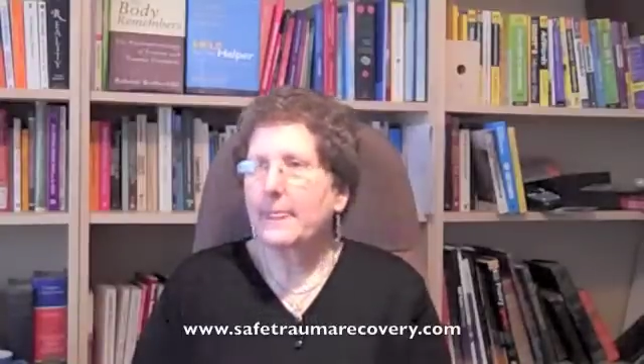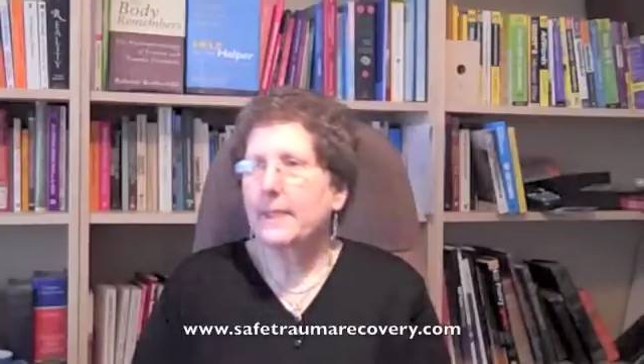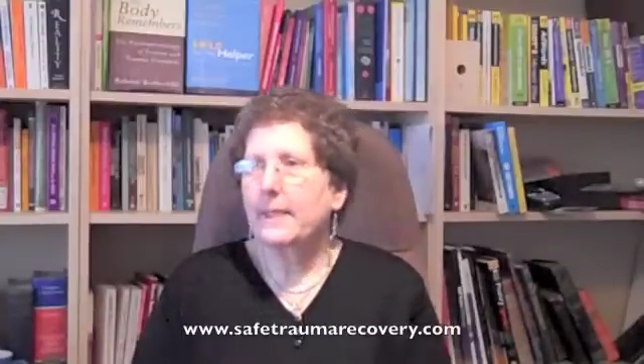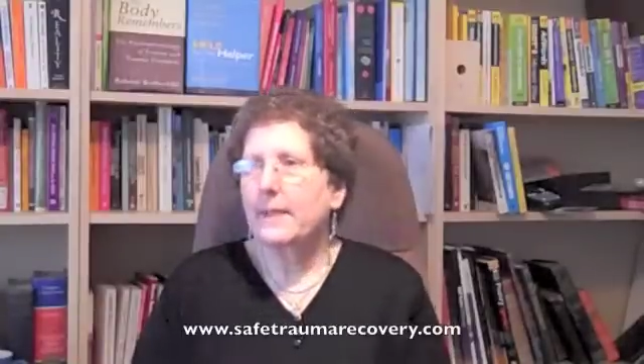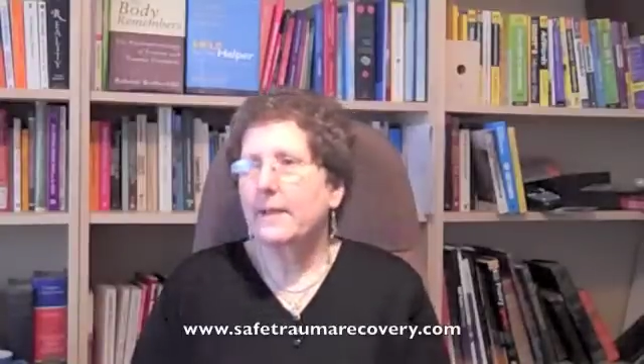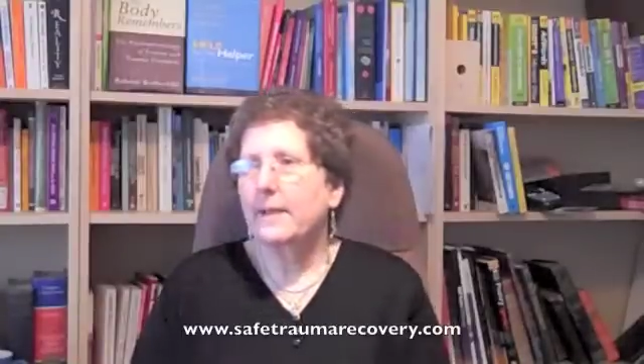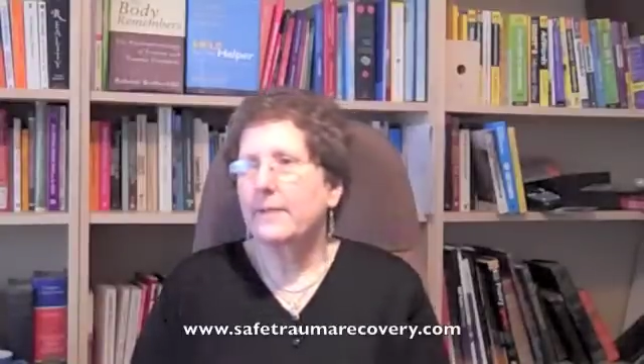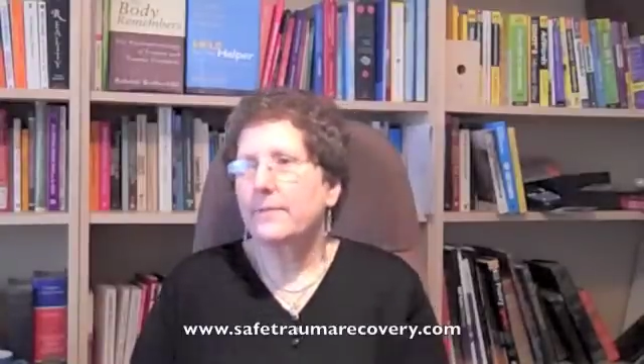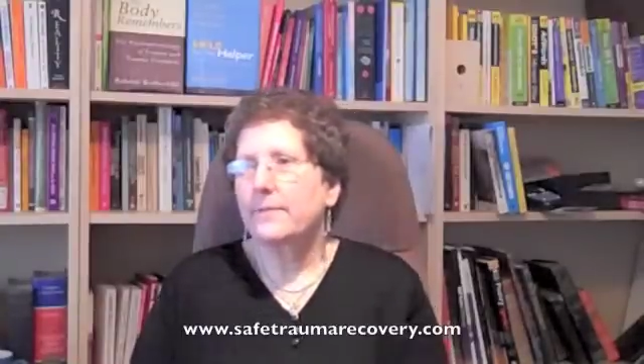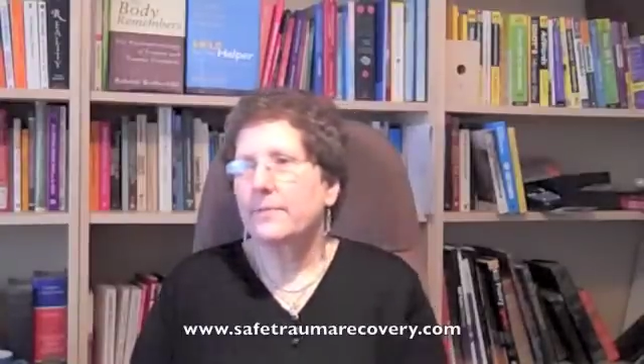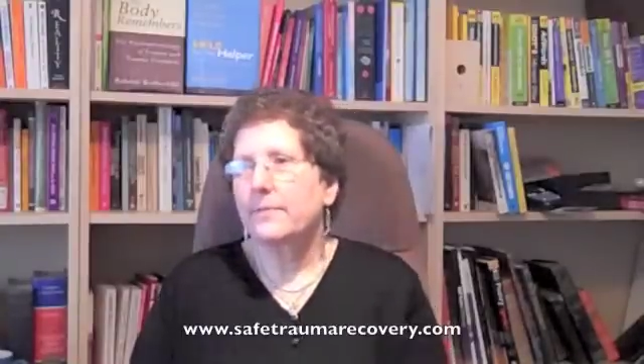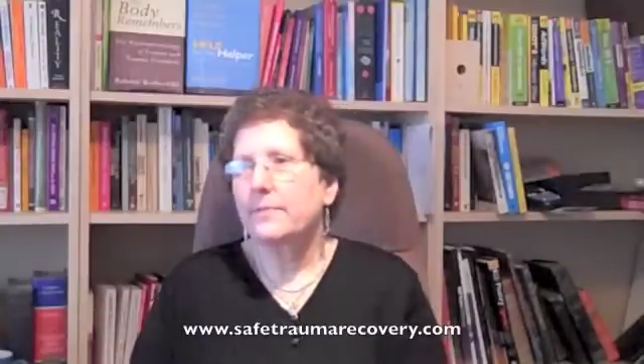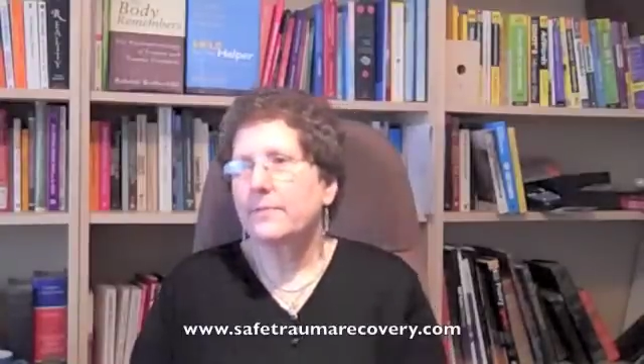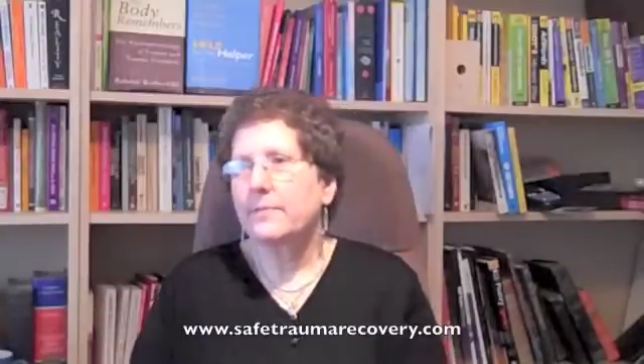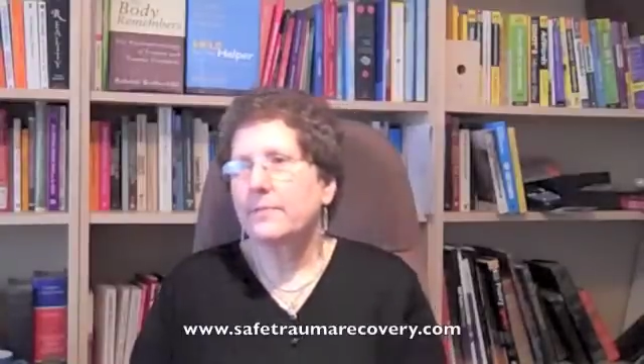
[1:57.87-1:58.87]
there's
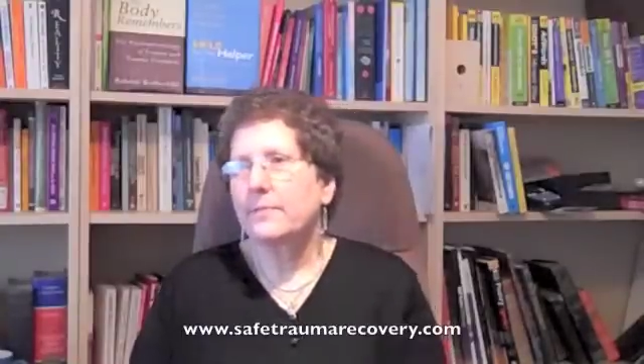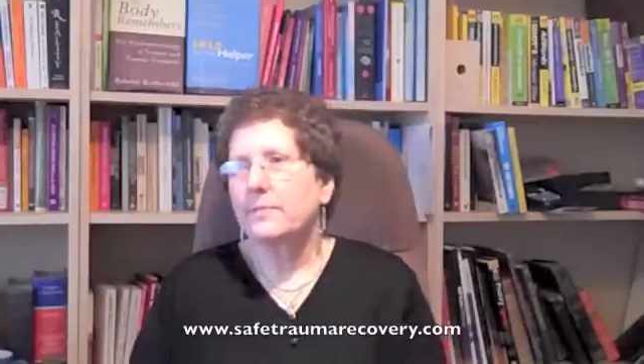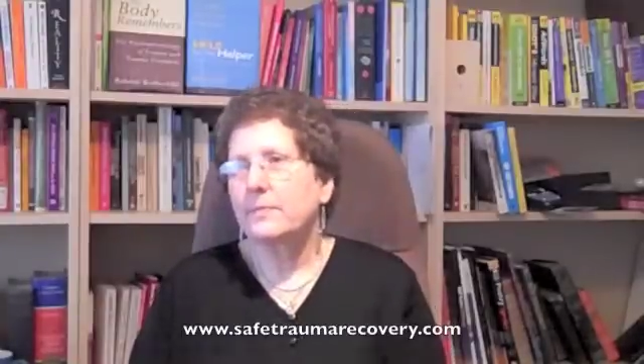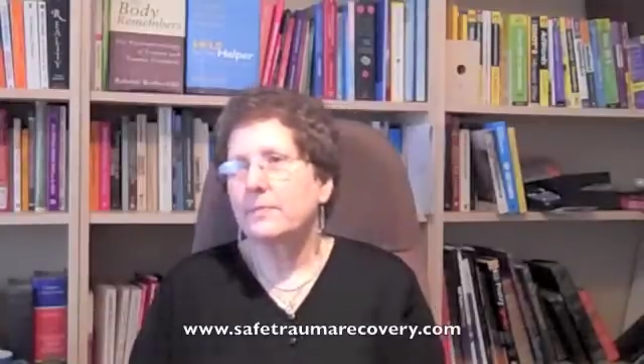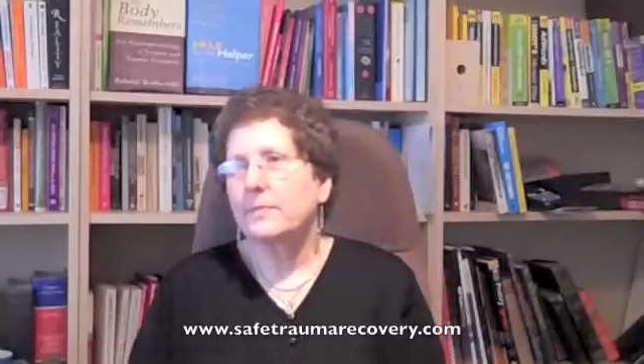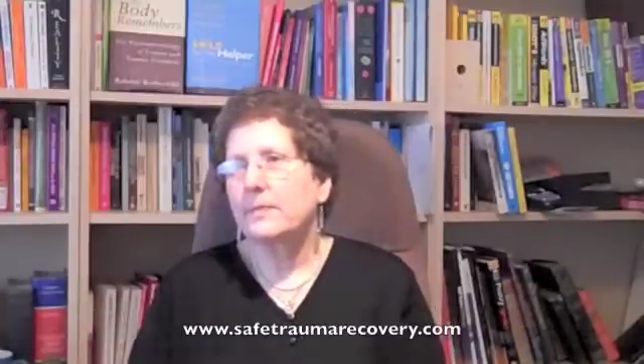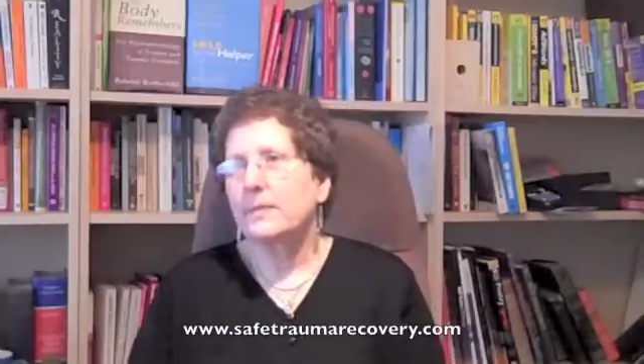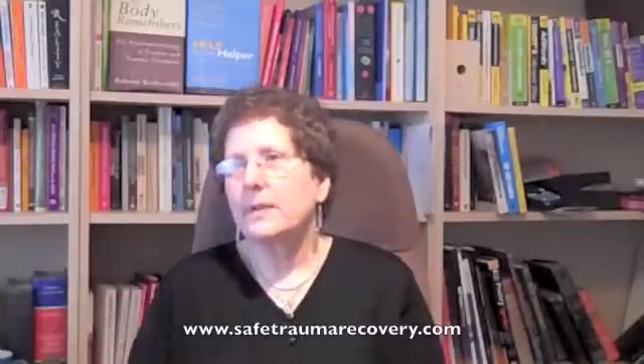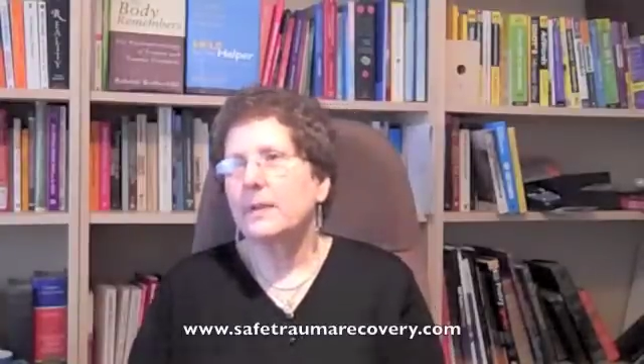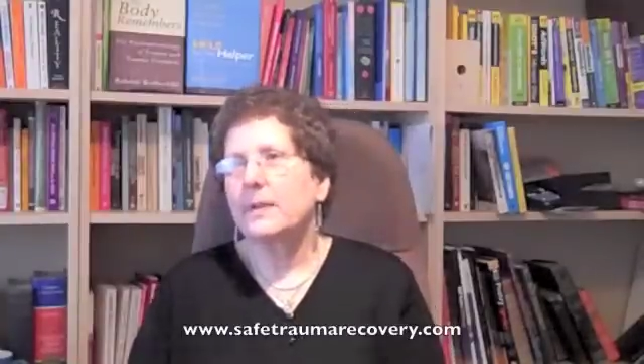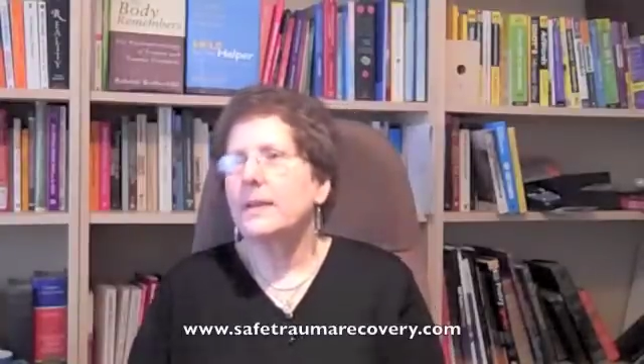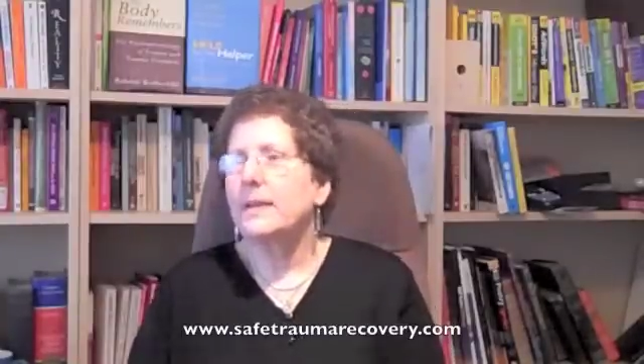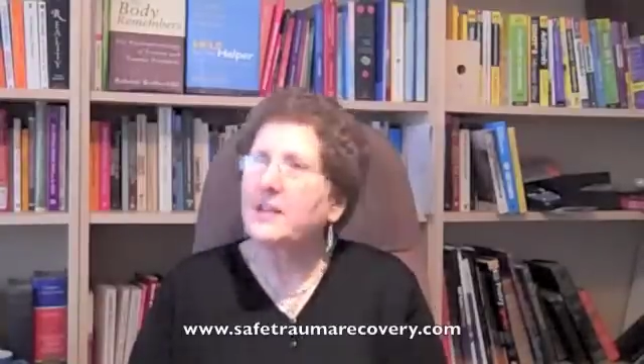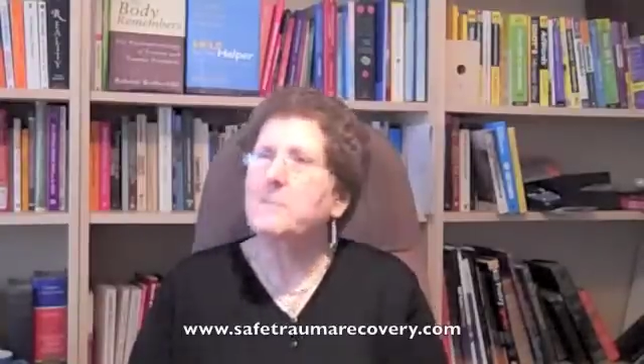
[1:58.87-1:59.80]
two sides.